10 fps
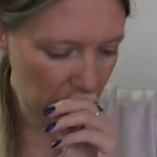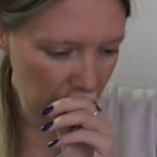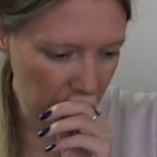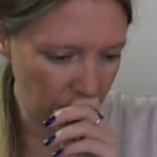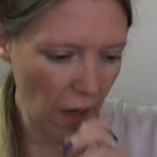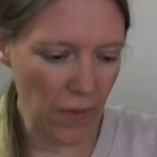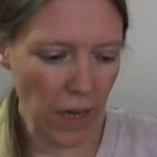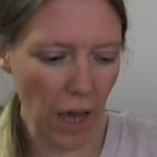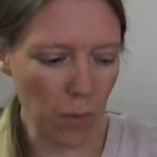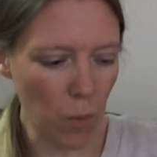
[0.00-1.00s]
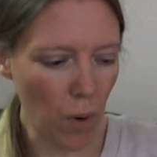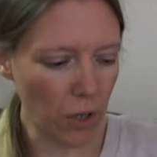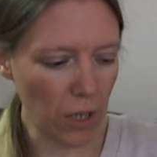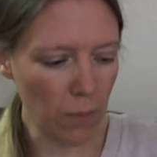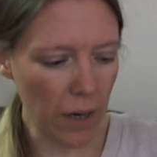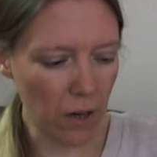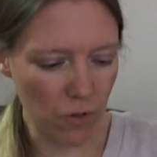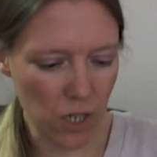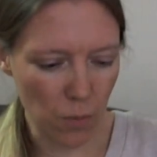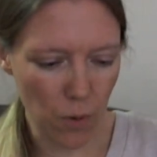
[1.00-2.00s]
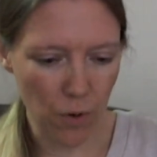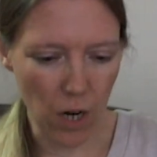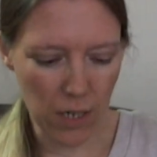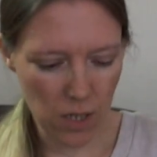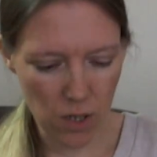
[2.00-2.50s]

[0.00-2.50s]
and they came up on eBay at a reasonable price.